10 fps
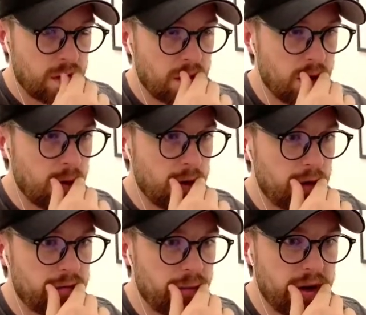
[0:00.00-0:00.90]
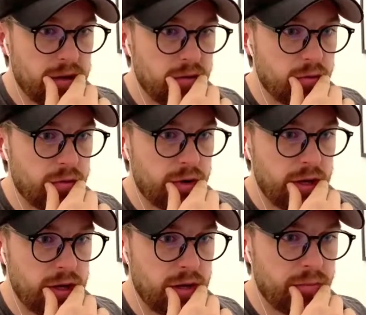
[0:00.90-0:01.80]
all of my
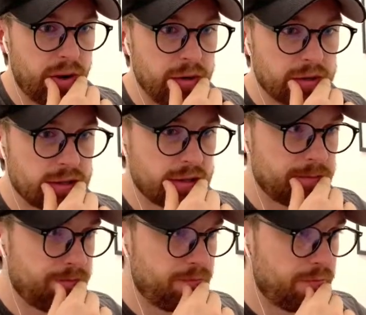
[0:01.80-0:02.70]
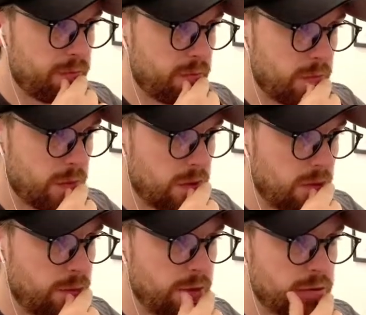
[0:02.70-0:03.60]
Ukrainian barracks
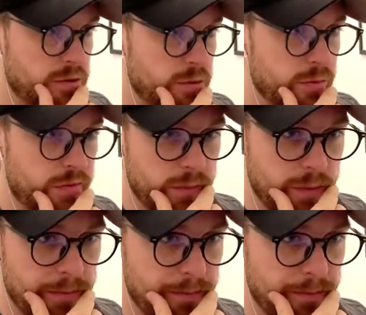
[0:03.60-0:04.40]
to produce troops from them.